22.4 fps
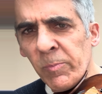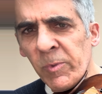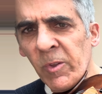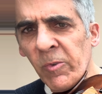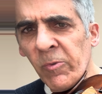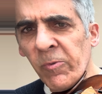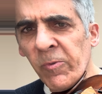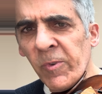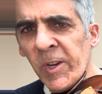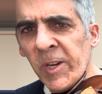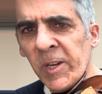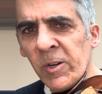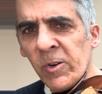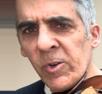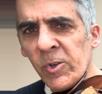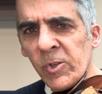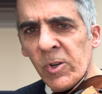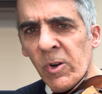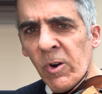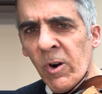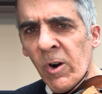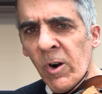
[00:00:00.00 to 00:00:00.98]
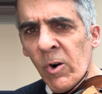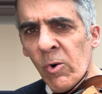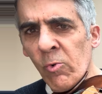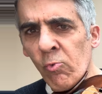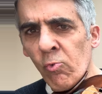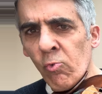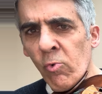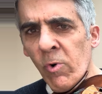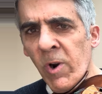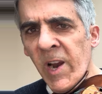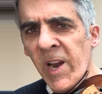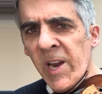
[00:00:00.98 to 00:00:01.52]
the fingers are
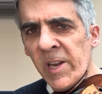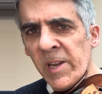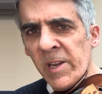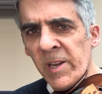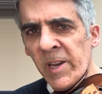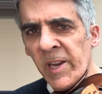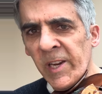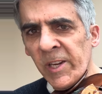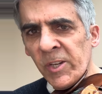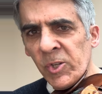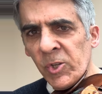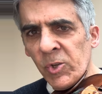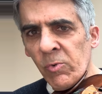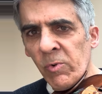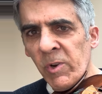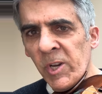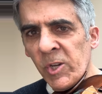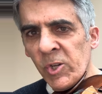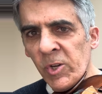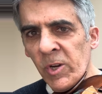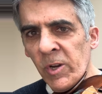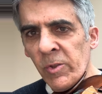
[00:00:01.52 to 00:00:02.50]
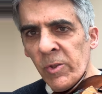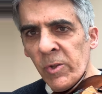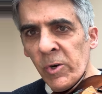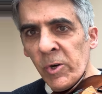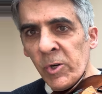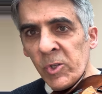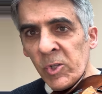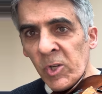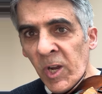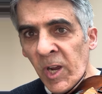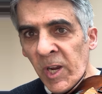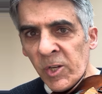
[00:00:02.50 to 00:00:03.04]
right next to each other,
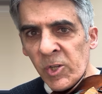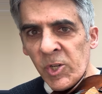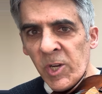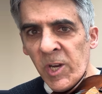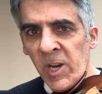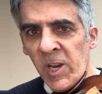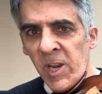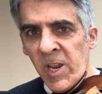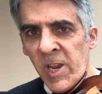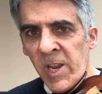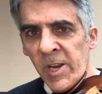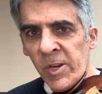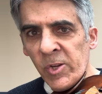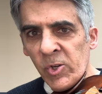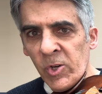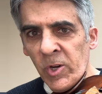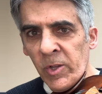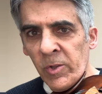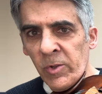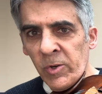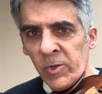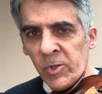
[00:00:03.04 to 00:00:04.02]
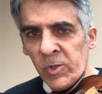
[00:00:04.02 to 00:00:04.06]
touching each other.